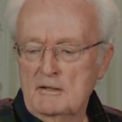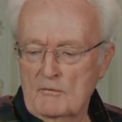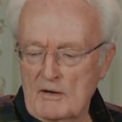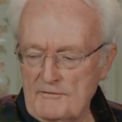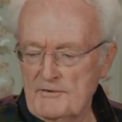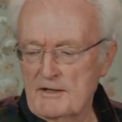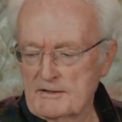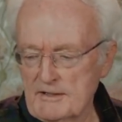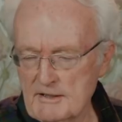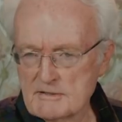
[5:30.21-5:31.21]
your wife, you
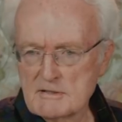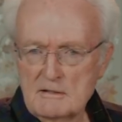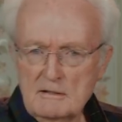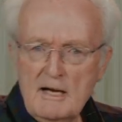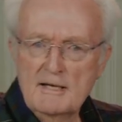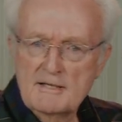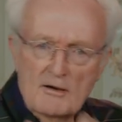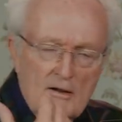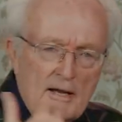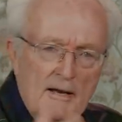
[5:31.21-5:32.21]
had kids. I did all